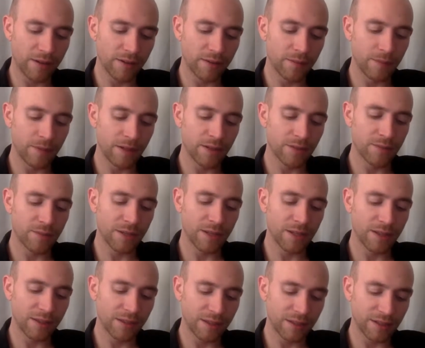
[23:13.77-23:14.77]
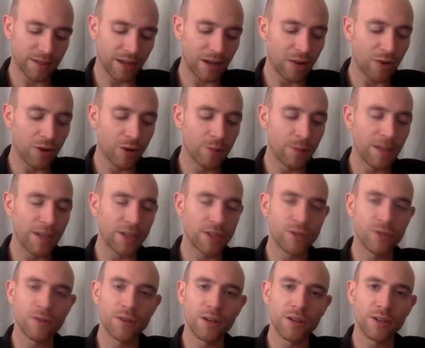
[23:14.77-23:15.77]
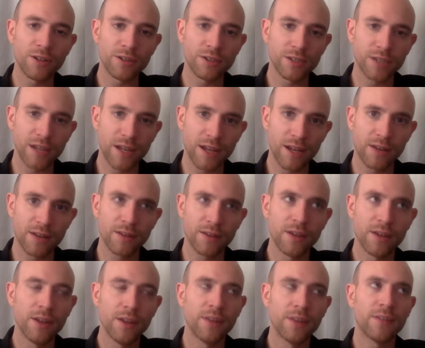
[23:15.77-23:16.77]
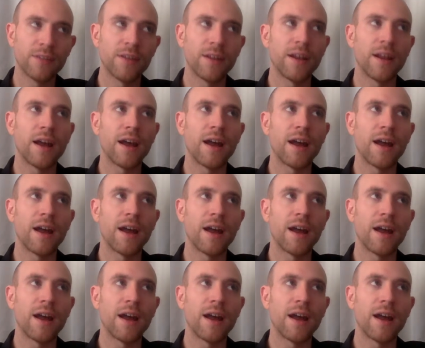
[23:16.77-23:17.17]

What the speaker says: it makes me get things out, it makes you understand that